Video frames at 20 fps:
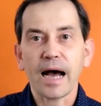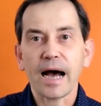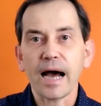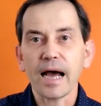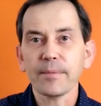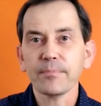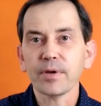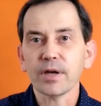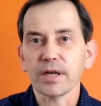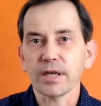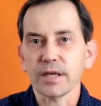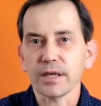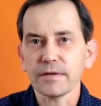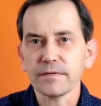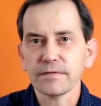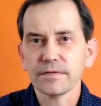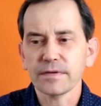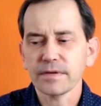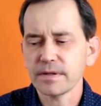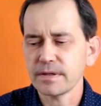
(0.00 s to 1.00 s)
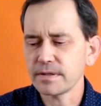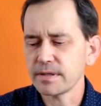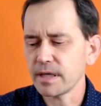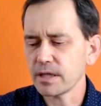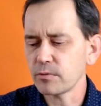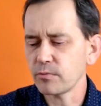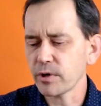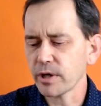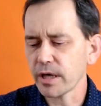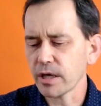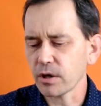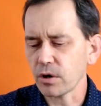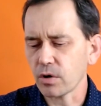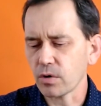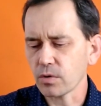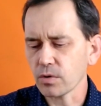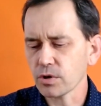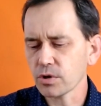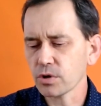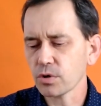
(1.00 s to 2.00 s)
I believe that we can
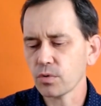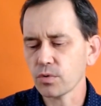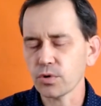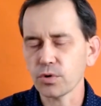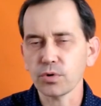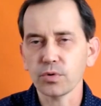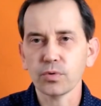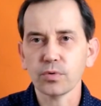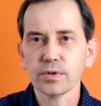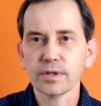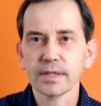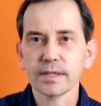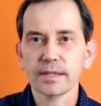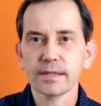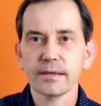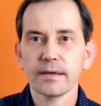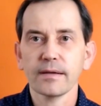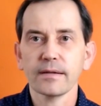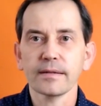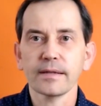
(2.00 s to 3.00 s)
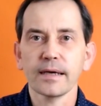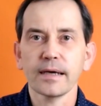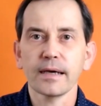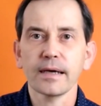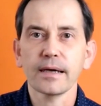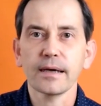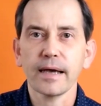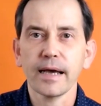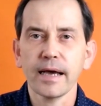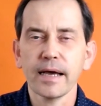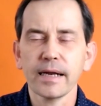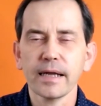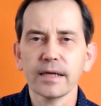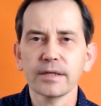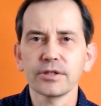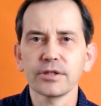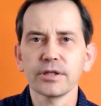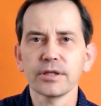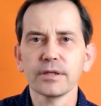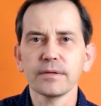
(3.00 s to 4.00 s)
also use the
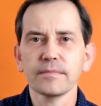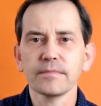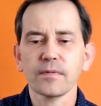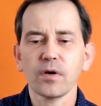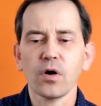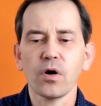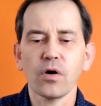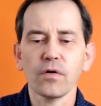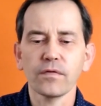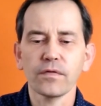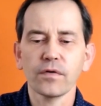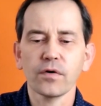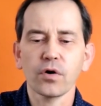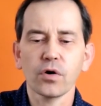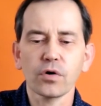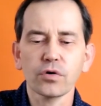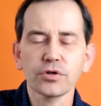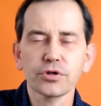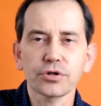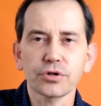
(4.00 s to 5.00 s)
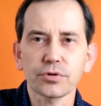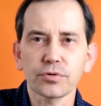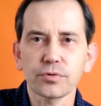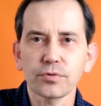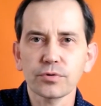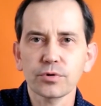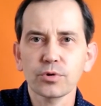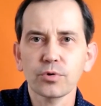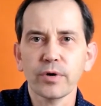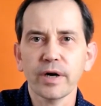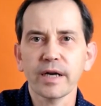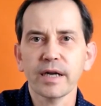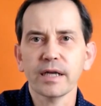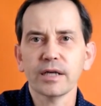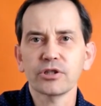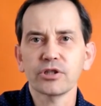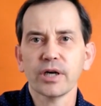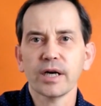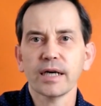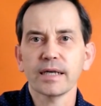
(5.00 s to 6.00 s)
energy of horseshoe to
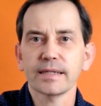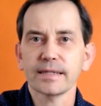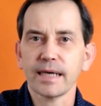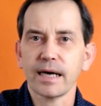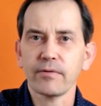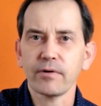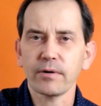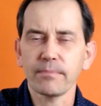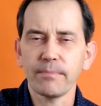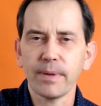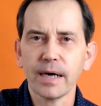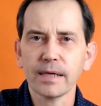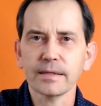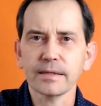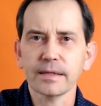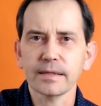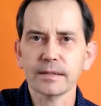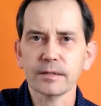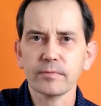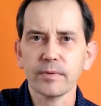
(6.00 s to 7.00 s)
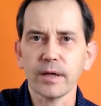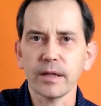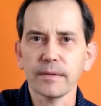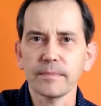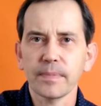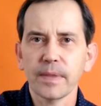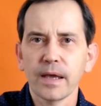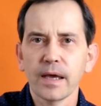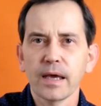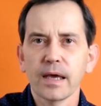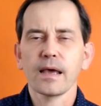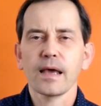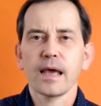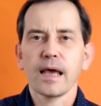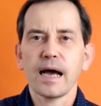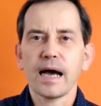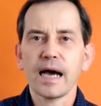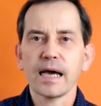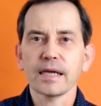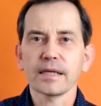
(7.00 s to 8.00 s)
energize our body as well.
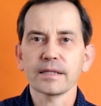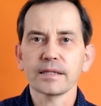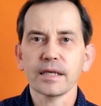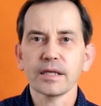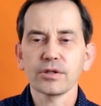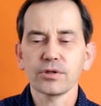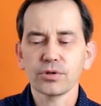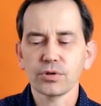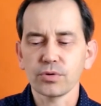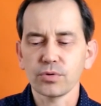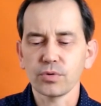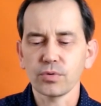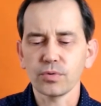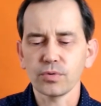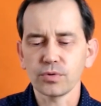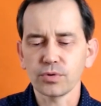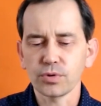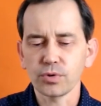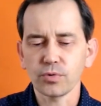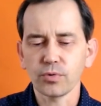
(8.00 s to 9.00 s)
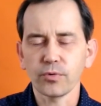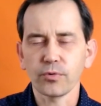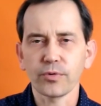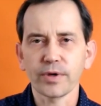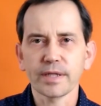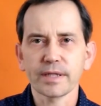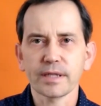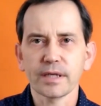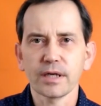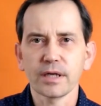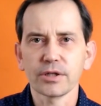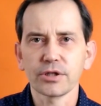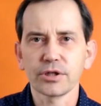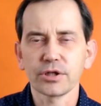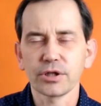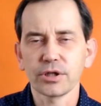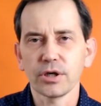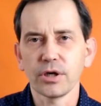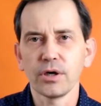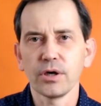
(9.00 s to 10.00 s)
I intend to do
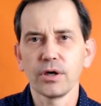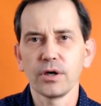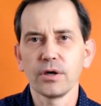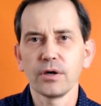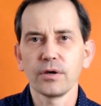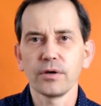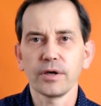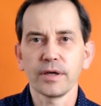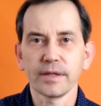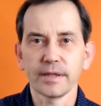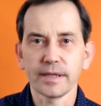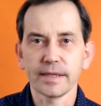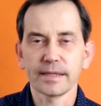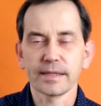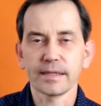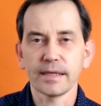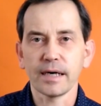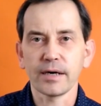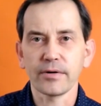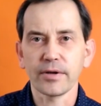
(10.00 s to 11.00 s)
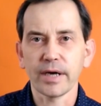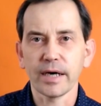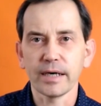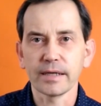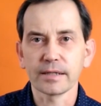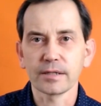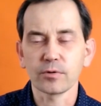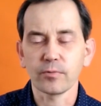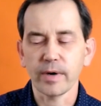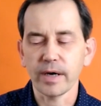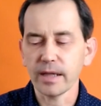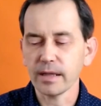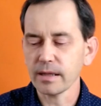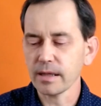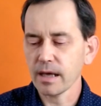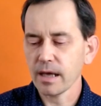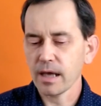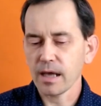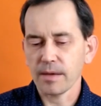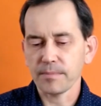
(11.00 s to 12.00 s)
research uh, in this area as
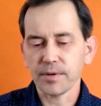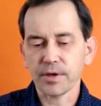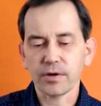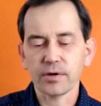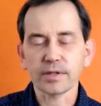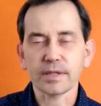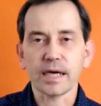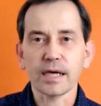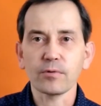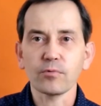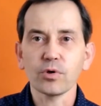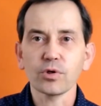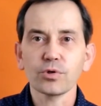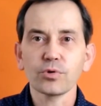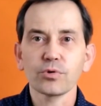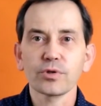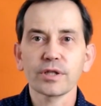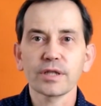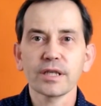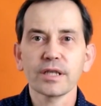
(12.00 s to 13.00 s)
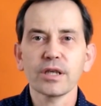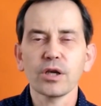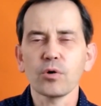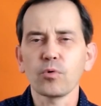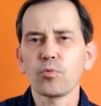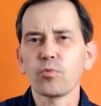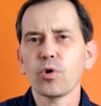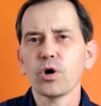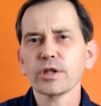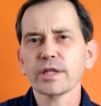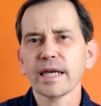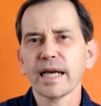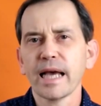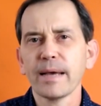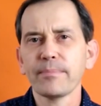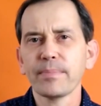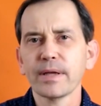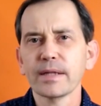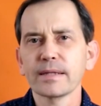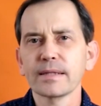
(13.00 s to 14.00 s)
well, because I want to see what
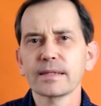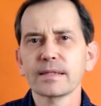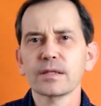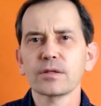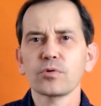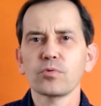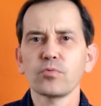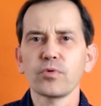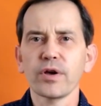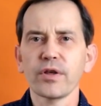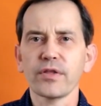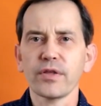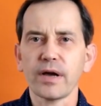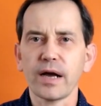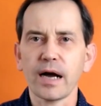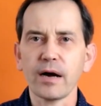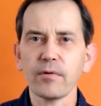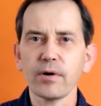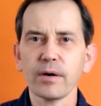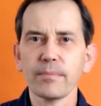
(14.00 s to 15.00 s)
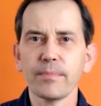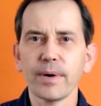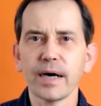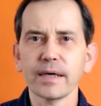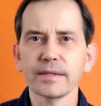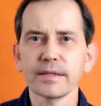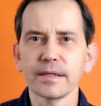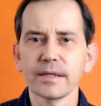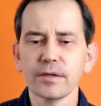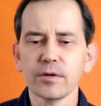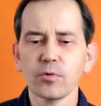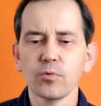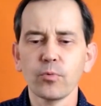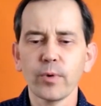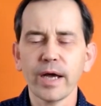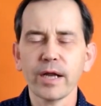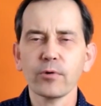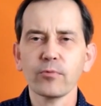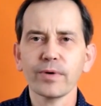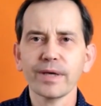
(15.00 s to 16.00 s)
happens with our body
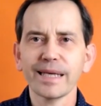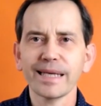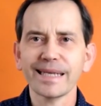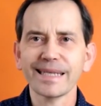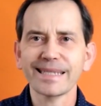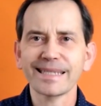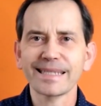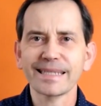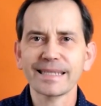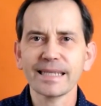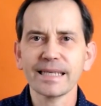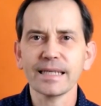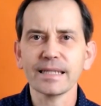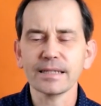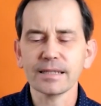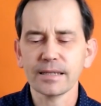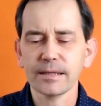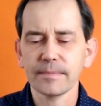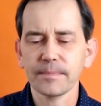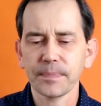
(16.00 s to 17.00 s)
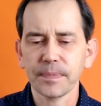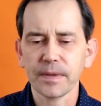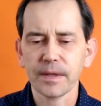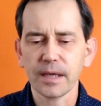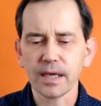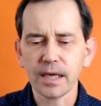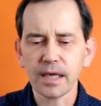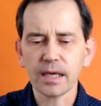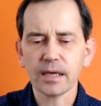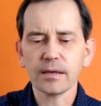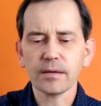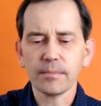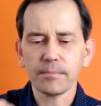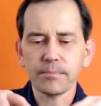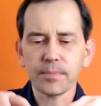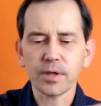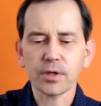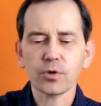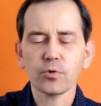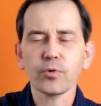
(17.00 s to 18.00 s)
when we sit in
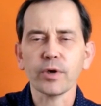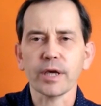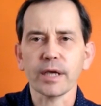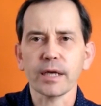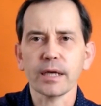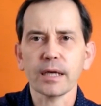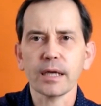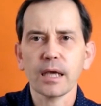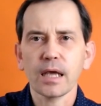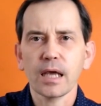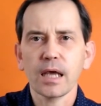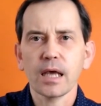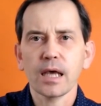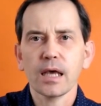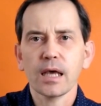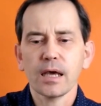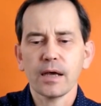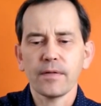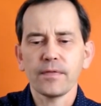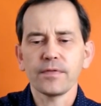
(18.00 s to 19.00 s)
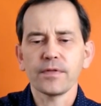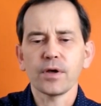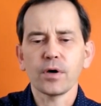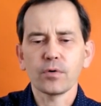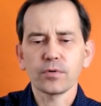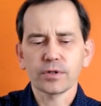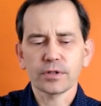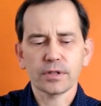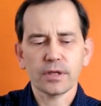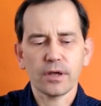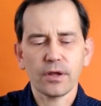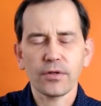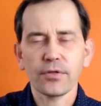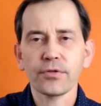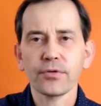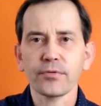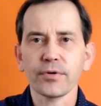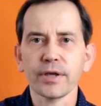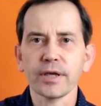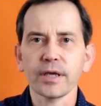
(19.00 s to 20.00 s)
between those
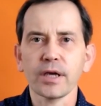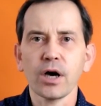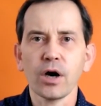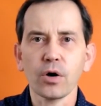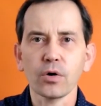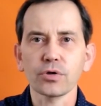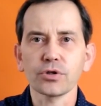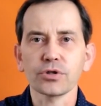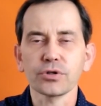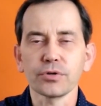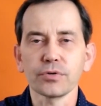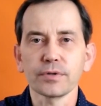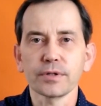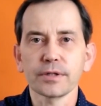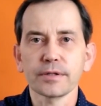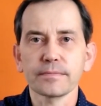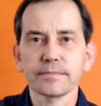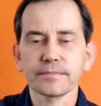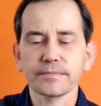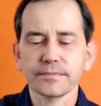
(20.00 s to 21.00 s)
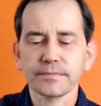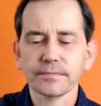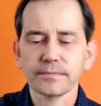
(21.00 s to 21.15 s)
three horseshoes.